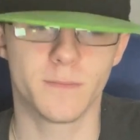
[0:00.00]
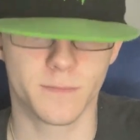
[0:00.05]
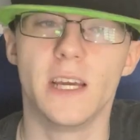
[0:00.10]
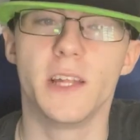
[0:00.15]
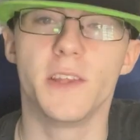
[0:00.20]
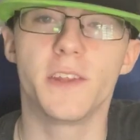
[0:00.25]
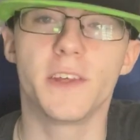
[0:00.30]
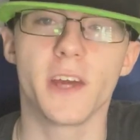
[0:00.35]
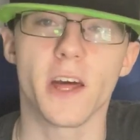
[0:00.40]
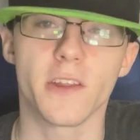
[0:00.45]

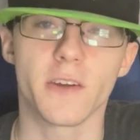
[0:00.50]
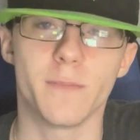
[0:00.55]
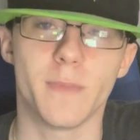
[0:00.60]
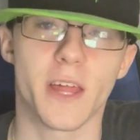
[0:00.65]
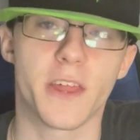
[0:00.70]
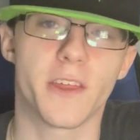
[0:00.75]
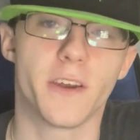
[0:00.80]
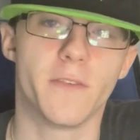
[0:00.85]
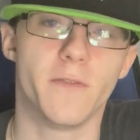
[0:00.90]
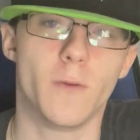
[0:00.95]
The other
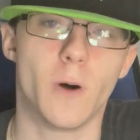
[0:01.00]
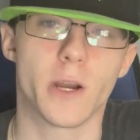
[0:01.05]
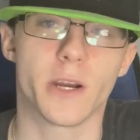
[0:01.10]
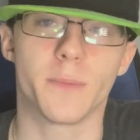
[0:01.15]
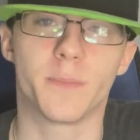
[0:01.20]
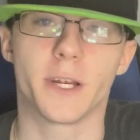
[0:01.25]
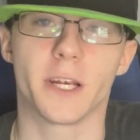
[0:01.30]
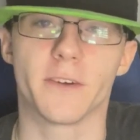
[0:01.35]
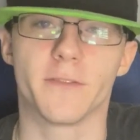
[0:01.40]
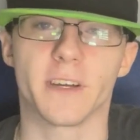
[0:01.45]
method of water
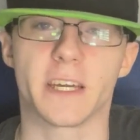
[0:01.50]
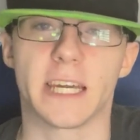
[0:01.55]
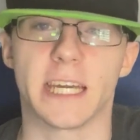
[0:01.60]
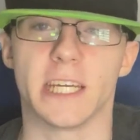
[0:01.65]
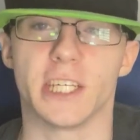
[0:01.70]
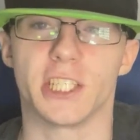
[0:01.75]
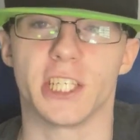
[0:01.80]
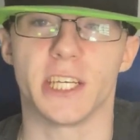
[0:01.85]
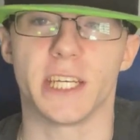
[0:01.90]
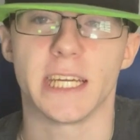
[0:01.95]

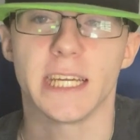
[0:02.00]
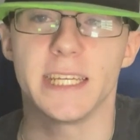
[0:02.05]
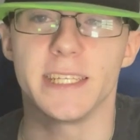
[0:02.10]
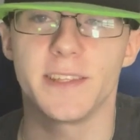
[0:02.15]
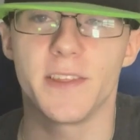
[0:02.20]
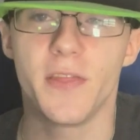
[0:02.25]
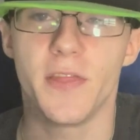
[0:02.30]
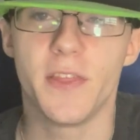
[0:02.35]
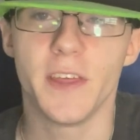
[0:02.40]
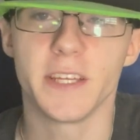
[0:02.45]
purification is
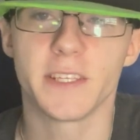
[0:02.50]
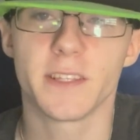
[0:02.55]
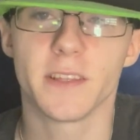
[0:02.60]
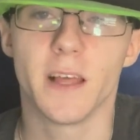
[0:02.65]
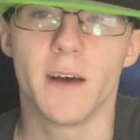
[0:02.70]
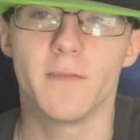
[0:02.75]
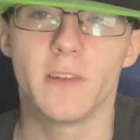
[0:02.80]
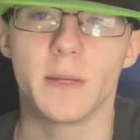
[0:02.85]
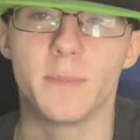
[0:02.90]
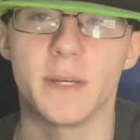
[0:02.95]
this
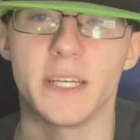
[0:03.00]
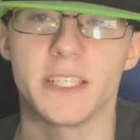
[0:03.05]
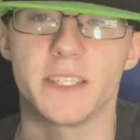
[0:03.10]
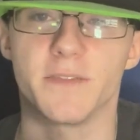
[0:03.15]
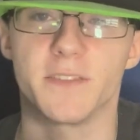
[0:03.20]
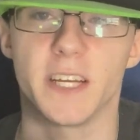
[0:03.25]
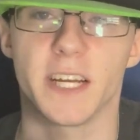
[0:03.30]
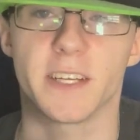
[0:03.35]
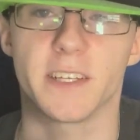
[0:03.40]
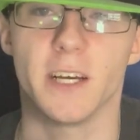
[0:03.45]
lovely piece of
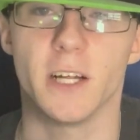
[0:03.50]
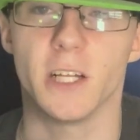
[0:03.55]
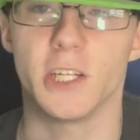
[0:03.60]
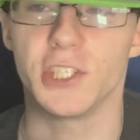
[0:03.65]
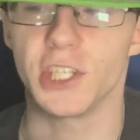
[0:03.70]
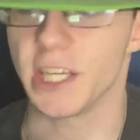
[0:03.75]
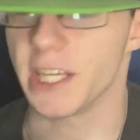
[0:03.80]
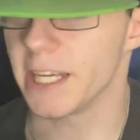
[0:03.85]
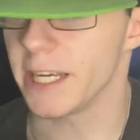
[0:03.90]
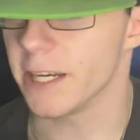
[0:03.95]

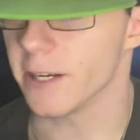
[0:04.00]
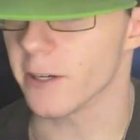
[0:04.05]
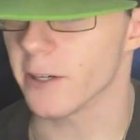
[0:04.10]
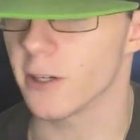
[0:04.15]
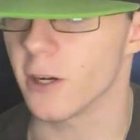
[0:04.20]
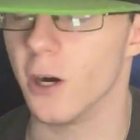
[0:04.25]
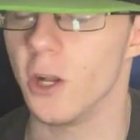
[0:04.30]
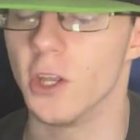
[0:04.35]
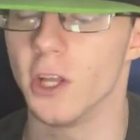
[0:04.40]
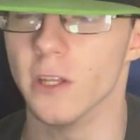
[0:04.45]
technology here
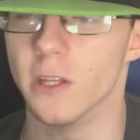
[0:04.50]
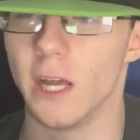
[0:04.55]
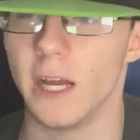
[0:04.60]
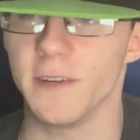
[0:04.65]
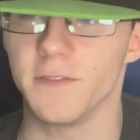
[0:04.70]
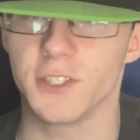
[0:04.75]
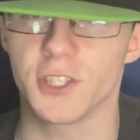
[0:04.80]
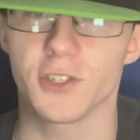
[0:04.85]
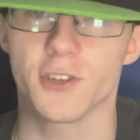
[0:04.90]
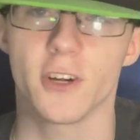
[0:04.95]
called a
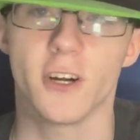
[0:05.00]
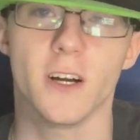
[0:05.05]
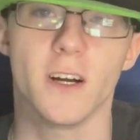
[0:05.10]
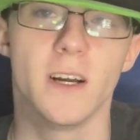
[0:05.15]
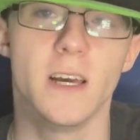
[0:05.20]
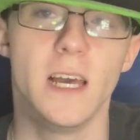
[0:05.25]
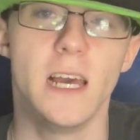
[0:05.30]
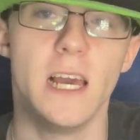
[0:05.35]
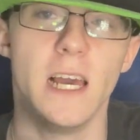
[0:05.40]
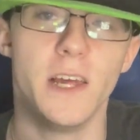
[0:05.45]
Life Straw.
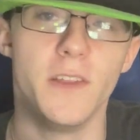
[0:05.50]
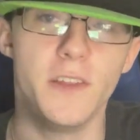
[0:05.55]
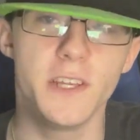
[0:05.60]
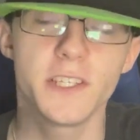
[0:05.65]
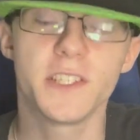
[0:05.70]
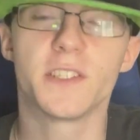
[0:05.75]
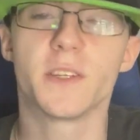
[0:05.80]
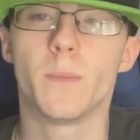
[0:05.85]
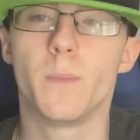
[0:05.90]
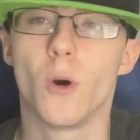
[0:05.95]

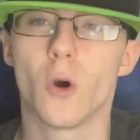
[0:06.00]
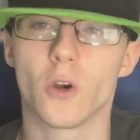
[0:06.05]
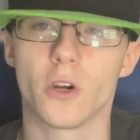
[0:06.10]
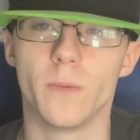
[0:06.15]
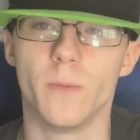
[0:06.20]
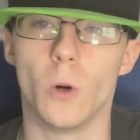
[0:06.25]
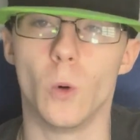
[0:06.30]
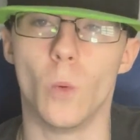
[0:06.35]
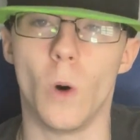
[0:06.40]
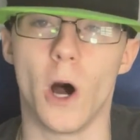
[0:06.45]
This is a
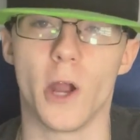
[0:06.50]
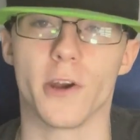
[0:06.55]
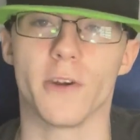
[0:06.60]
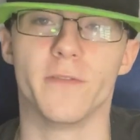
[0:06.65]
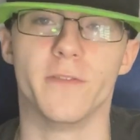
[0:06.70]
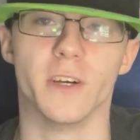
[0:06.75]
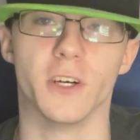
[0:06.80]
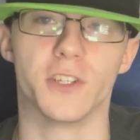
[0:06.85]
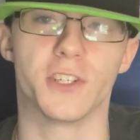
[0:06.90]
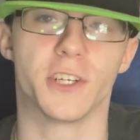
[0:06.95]
portable water
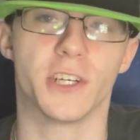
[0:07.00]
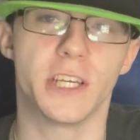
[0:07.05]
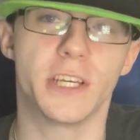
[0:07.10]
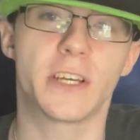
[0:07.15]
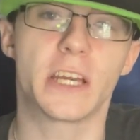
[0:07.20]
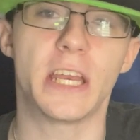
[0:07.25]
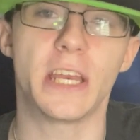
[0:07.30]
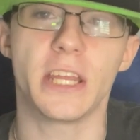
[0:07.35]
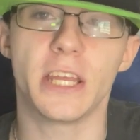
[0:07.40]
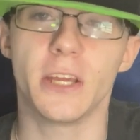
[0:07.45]
filter. You
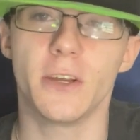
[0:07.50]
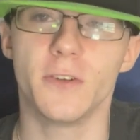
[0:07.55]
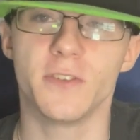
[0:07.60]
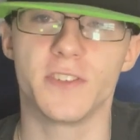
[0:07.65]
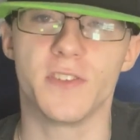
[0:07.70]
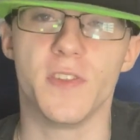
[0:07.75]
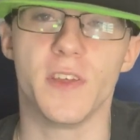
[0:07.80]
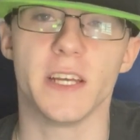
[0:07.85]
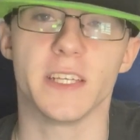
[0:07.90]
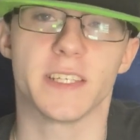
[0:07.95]
can use
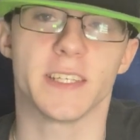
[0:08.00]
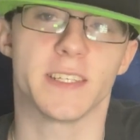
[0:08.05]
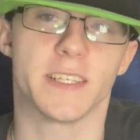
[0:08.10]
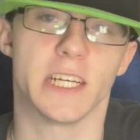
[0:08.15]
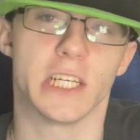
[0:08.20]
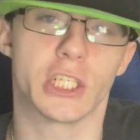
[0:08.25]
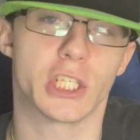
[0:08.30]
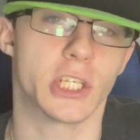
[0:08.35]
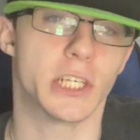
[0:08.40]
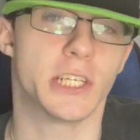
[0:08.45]
this
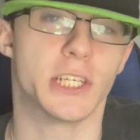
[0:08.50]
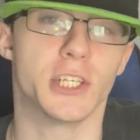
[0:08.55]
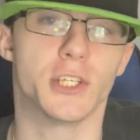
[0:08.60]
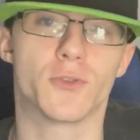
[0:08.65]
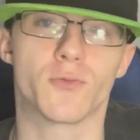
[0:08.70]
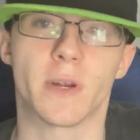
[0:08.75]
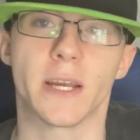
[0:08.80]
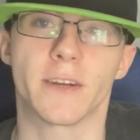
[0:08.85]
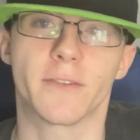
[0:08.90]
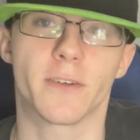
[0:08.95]
essentially to
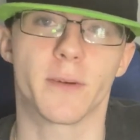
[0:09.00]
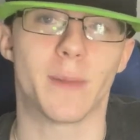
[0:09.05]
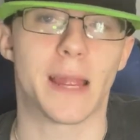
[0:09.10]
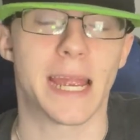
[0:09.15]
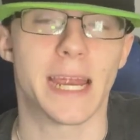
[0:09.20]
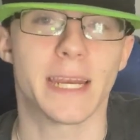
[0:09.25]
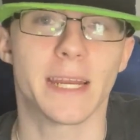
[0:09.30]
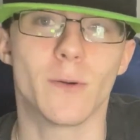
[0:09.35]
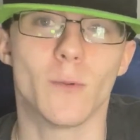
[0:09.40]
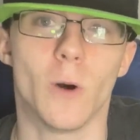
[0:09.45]
drink from
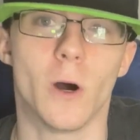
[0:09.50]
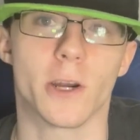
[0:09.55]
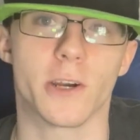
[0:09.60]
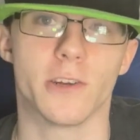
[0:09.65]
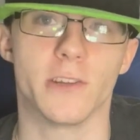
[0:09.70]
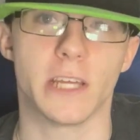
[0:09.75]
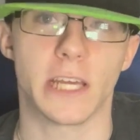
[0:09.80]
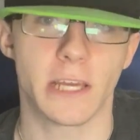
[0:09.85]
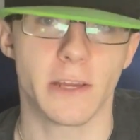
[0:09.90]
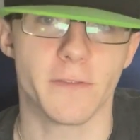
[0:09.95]
any water
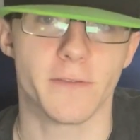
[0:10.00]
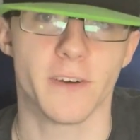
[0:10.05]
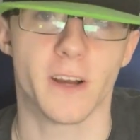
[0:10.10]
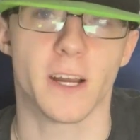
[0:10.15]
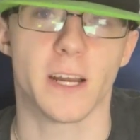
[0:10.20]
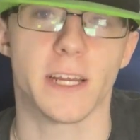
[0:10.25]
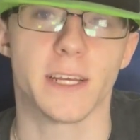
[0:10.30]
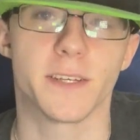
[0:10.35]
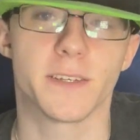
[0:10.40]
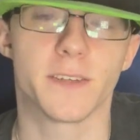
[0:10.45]
that you find.